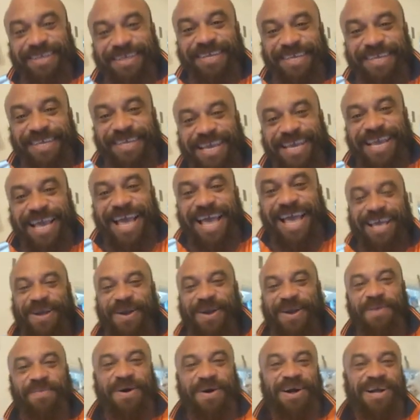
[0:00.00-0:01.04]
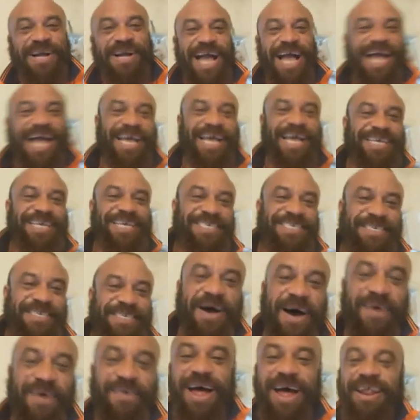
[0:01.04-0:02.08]
Yeah, come on, guys.
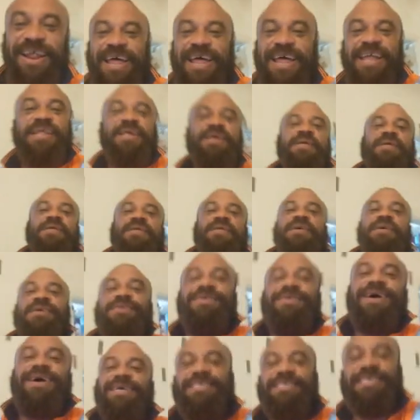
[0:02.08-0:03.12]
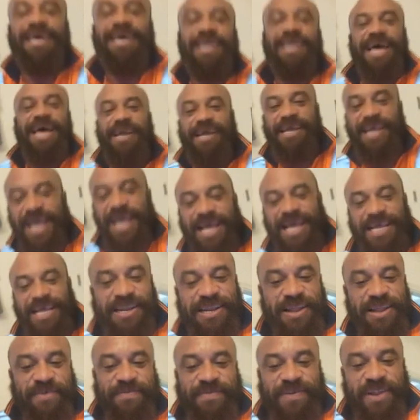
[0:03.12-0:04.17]
All right then. Right, see you later, guys.
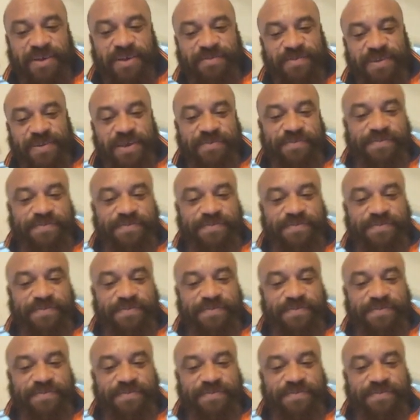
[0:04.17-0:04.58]
Love.